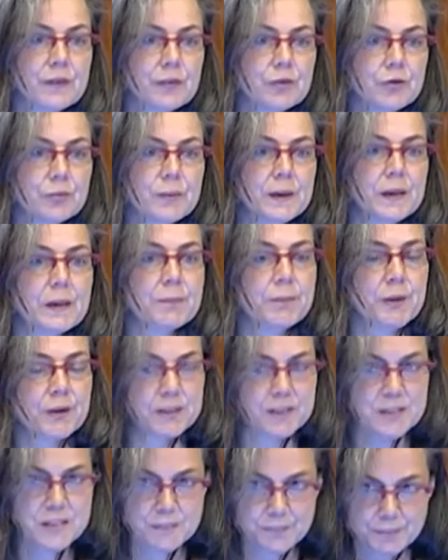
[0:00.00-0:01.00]
to be a
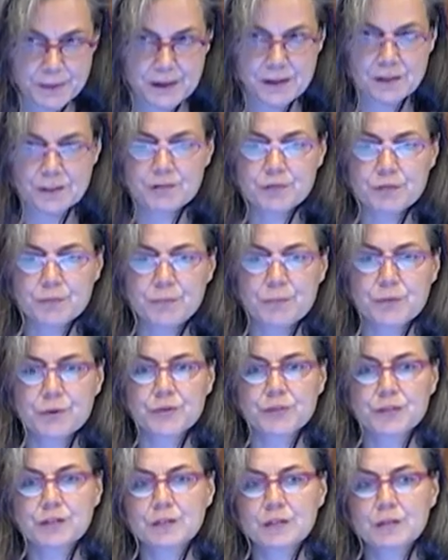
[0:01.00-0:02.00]
participative
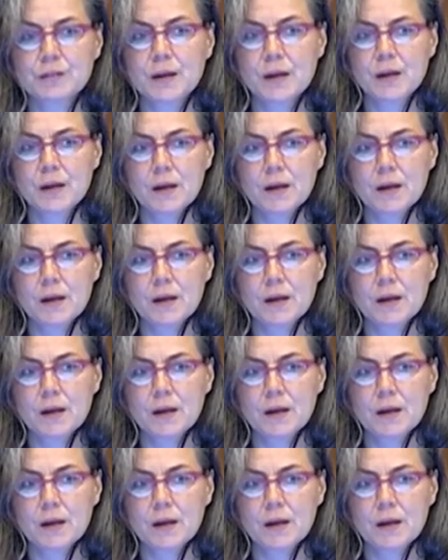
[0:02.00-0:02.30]
process.